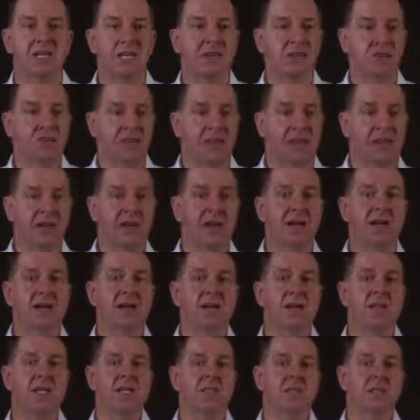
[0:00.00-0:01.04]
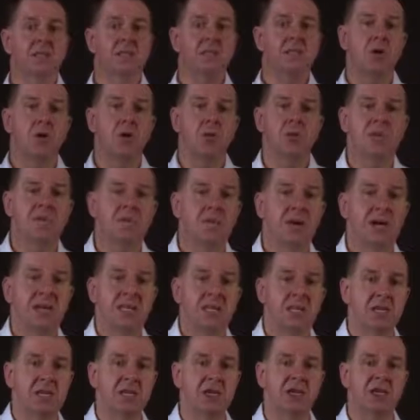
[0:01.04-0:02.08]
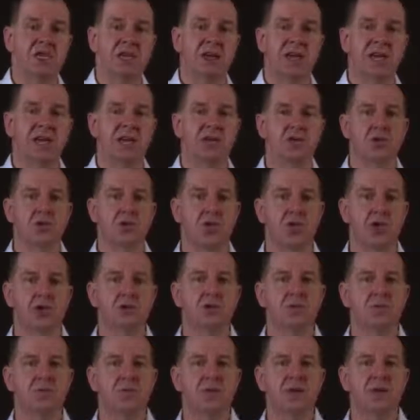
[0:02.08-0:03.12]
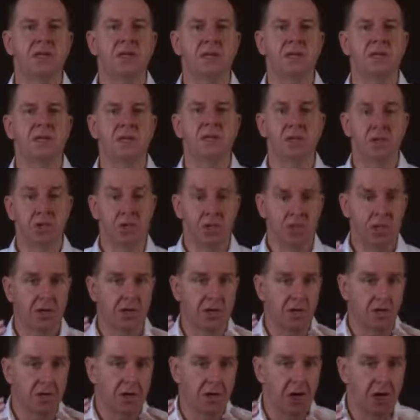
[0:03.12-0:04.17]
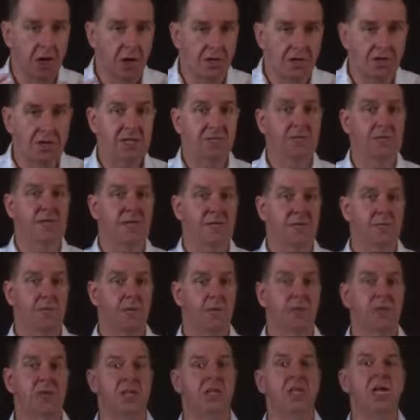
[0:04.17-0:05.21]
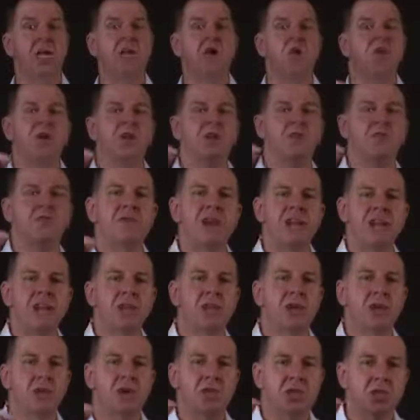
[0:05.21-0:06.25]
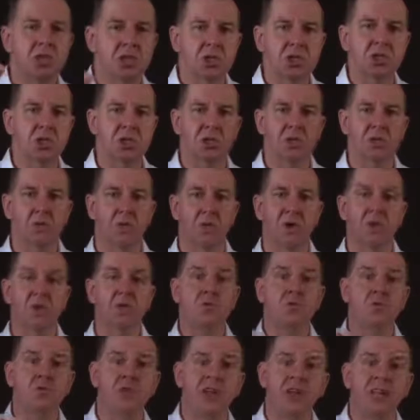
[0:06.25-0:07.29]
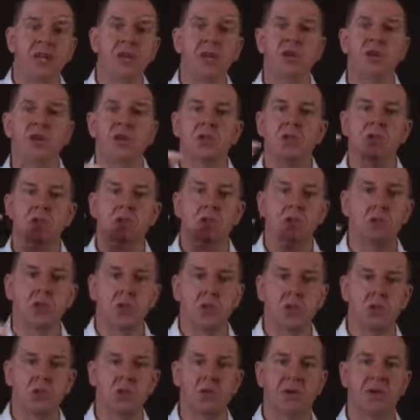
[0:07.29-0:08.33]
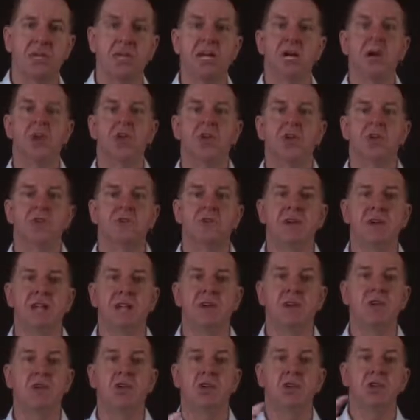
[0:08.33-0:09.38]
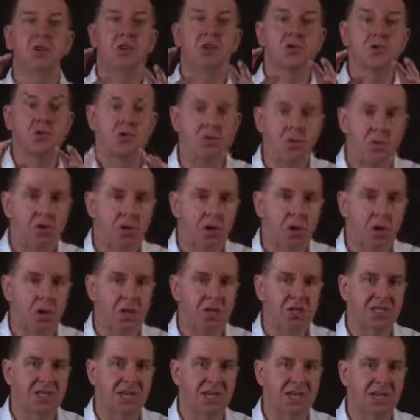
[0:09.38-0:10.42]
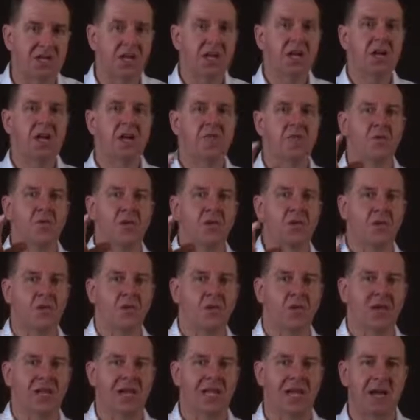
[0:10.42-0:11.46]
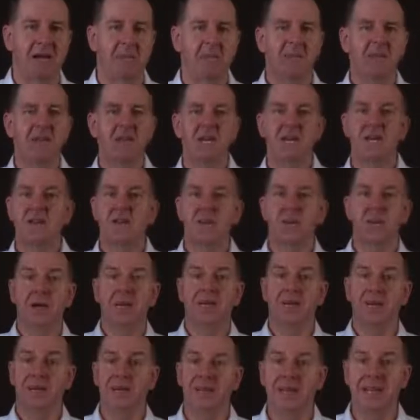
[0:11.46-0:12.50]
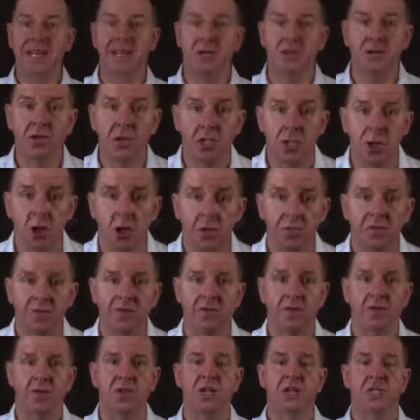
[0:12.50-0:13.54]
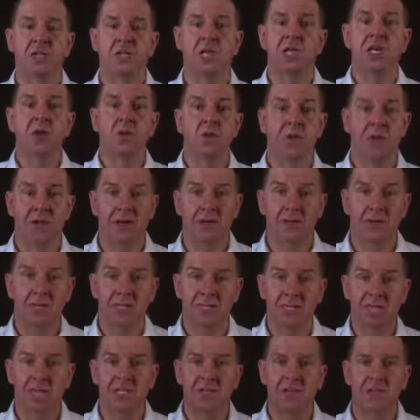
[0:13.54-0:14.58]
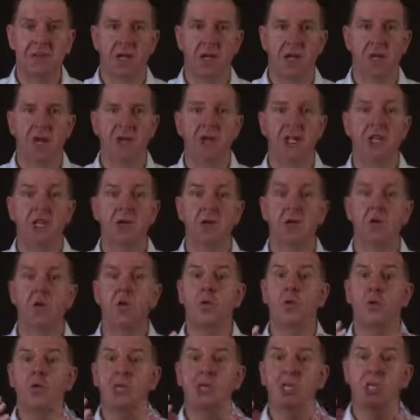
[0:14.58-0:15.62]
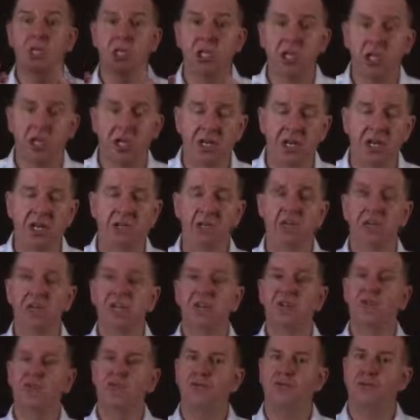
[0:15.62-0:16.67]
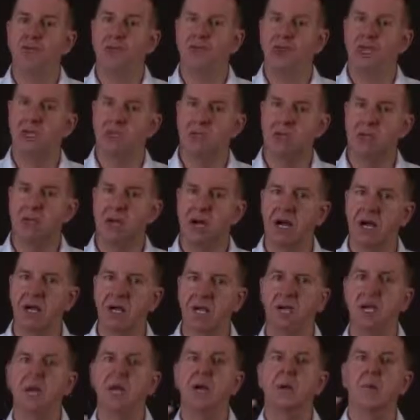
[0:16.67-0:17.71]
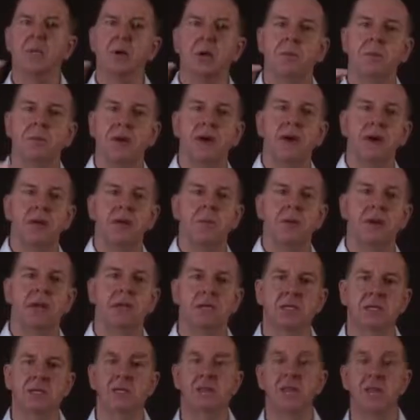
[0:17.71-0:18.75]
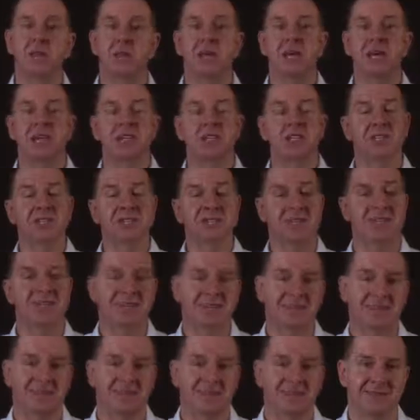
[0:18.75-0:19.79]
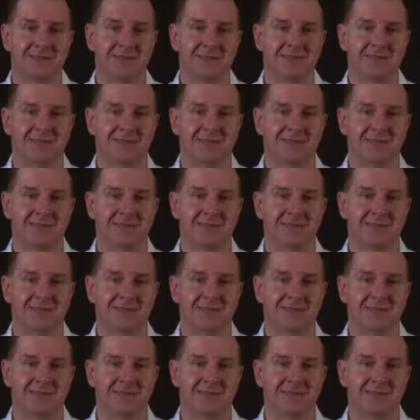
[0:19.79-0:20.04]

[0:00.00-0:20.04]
a trader, is that the moment of placing your trade would only be at the point where you recognise the circle, when you recognise the story, when you recognise the true content of what you're looking at. If you enter any other time before this without this sense of knowing, then you're almost certainly being drawn into the market by market makers' manipulation tactics.